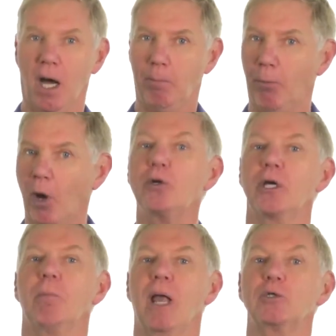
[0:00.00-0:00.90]
A
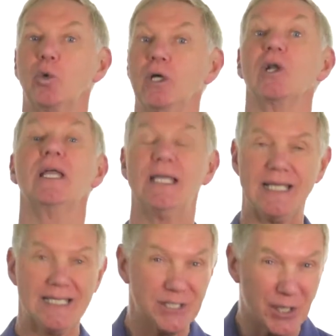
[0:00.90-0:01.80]
broken blood quill
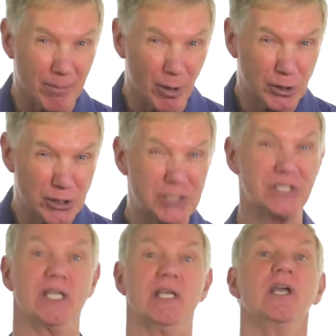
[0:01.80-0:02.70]
is an
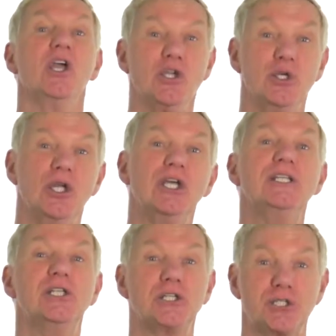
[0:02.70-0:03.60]
emergency. You
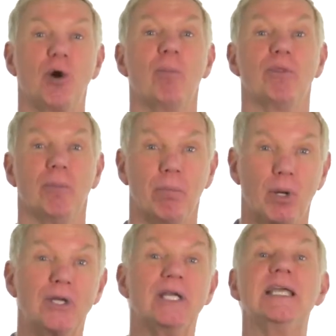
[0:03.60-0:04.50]
need to stop the
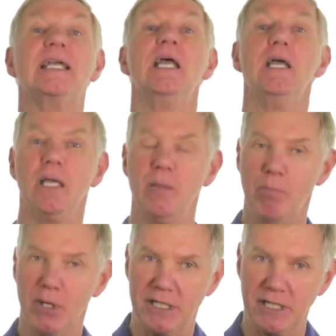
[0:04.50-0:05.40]
bleeding
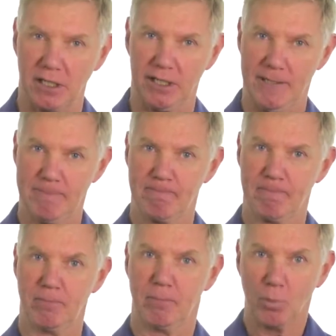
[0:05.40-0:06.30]
immediately.
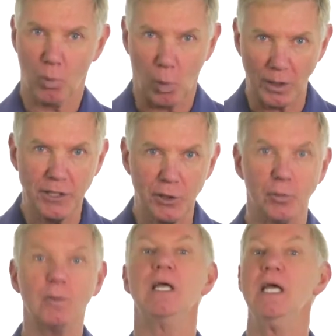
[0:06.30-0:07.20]
What do?